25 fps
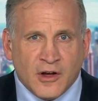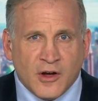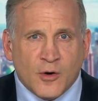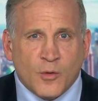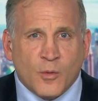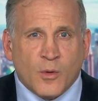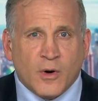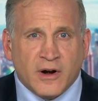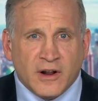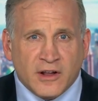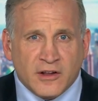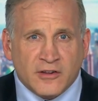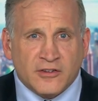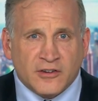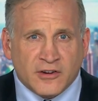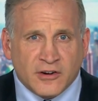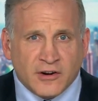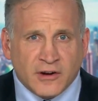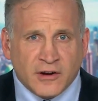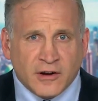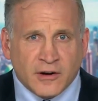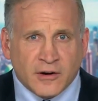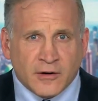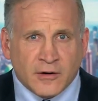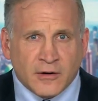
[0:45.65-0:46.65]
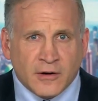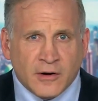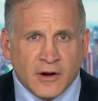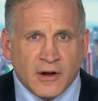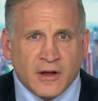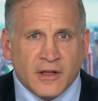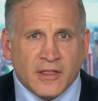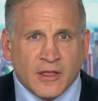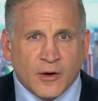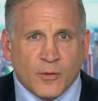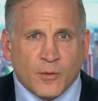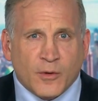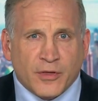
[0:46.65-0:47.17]
What is clear,
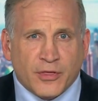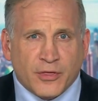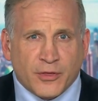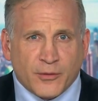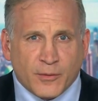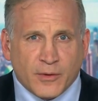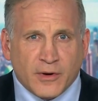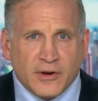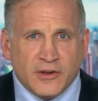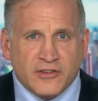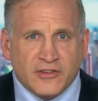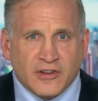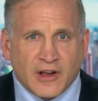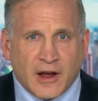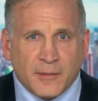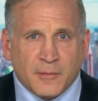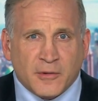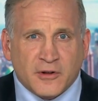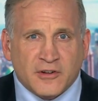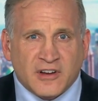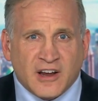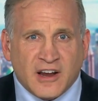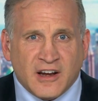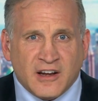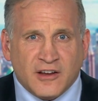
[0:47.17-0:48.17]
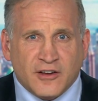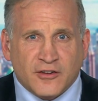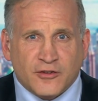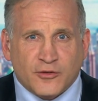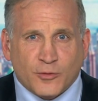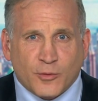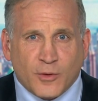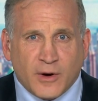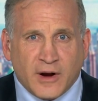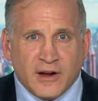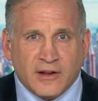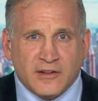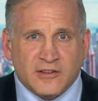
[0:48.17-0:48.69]
there were three simultaneous
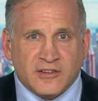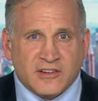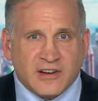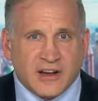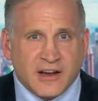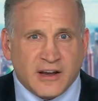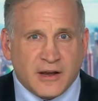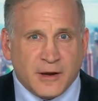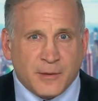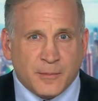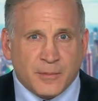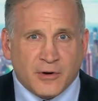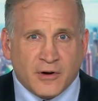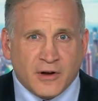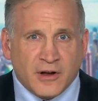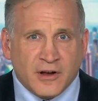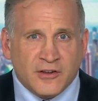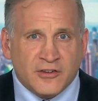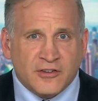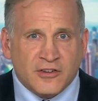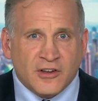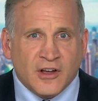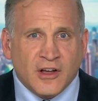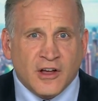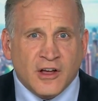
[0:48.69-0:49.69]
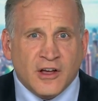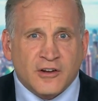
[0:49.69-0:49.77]
raids taking place